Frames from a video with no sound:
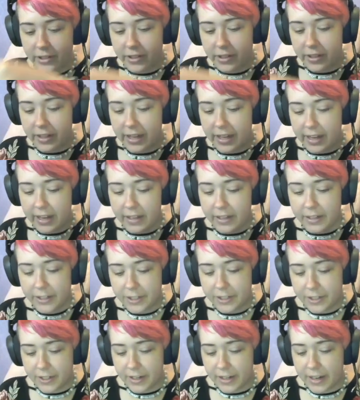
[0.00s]
to the other
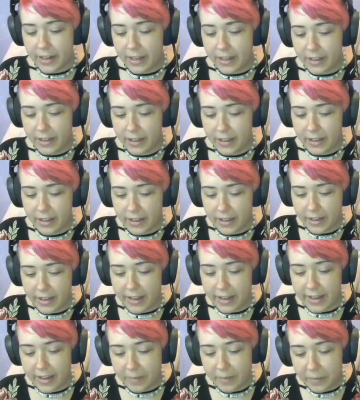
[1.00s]
string
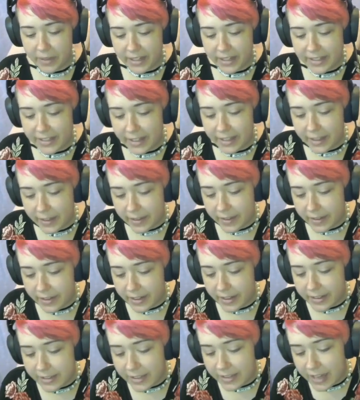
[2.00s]
and place it through
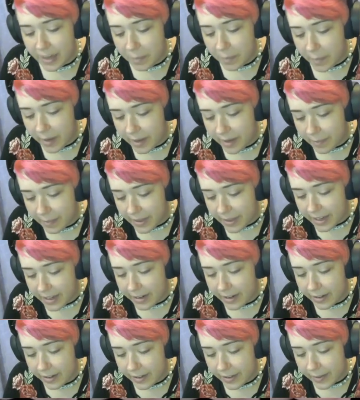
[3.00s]
that same white bead,
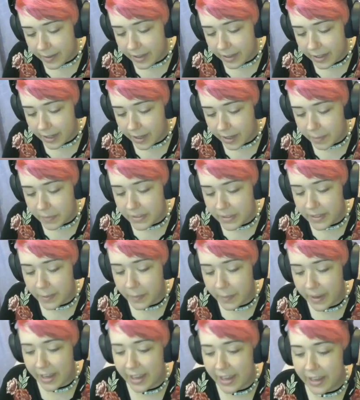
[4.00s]
going the opposite
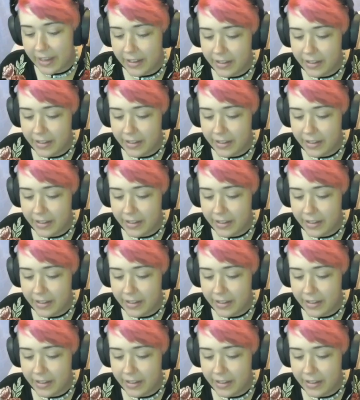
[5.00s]
way.